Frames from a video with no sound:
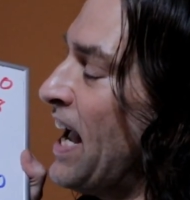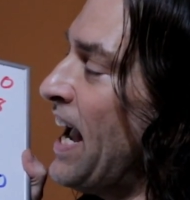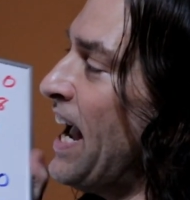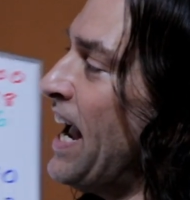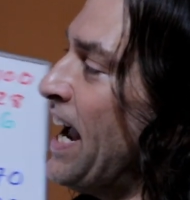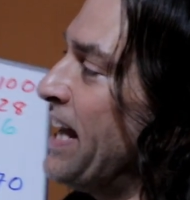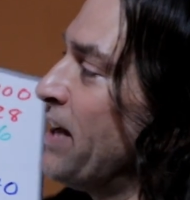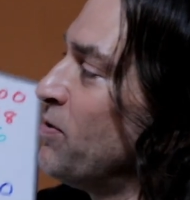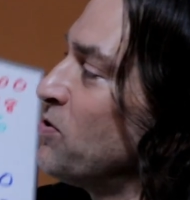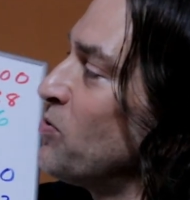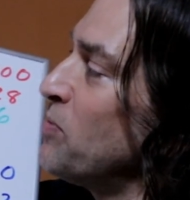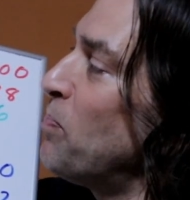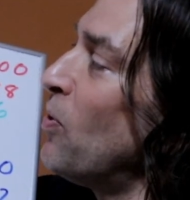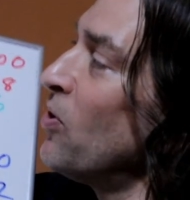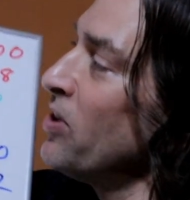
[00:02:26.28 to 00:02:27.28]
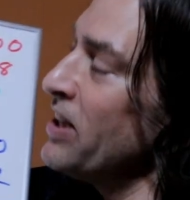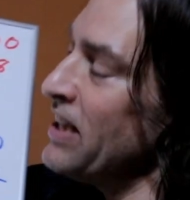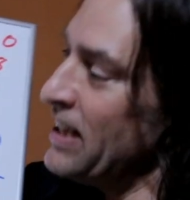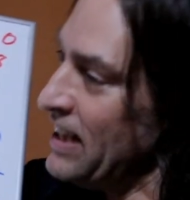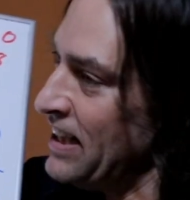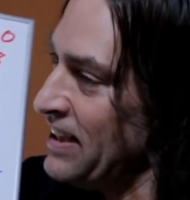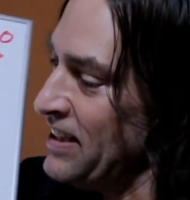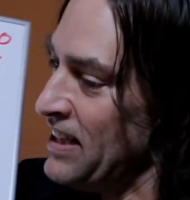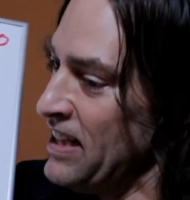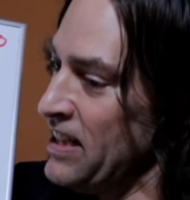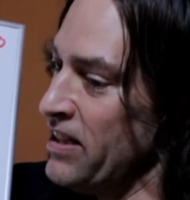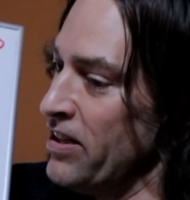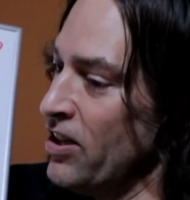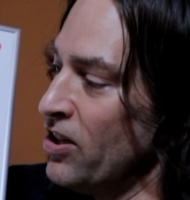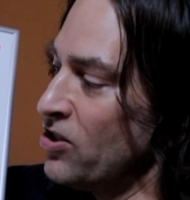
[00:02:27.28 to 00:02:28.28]
And it was reported in
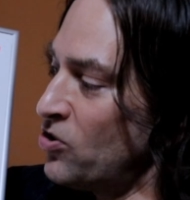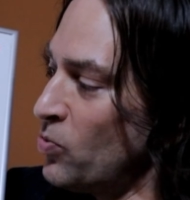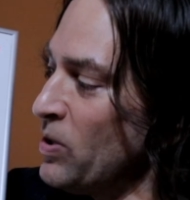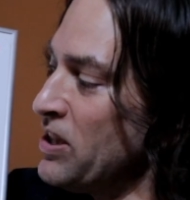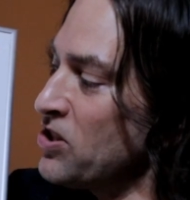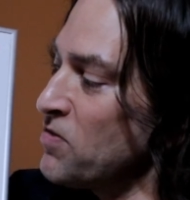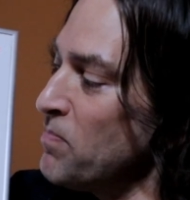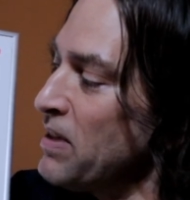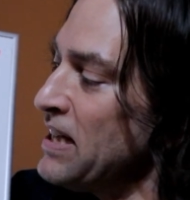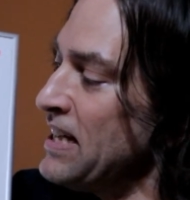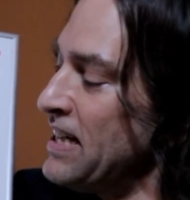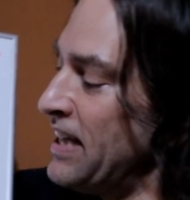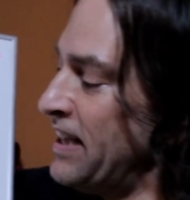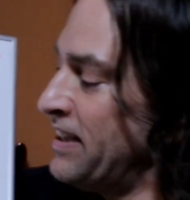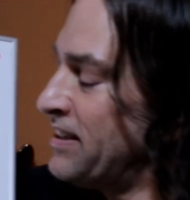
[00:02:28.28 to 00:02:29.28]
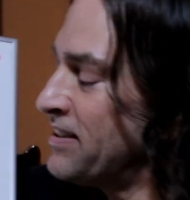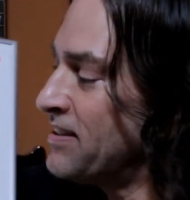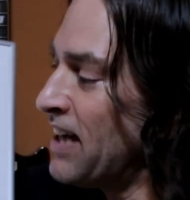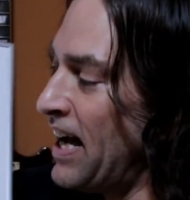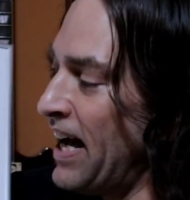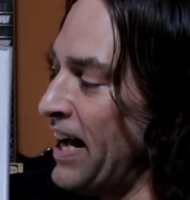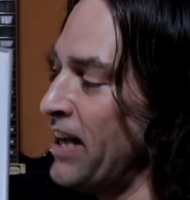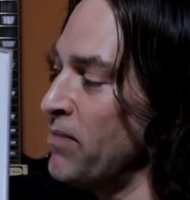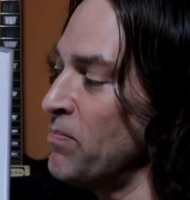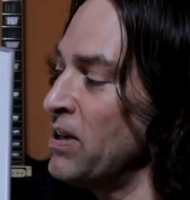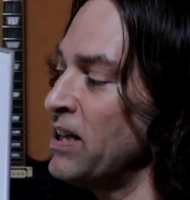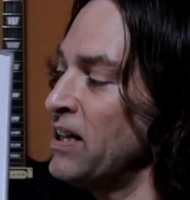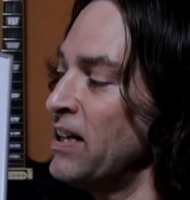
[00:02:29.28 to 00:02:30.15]
the Swedish media at the time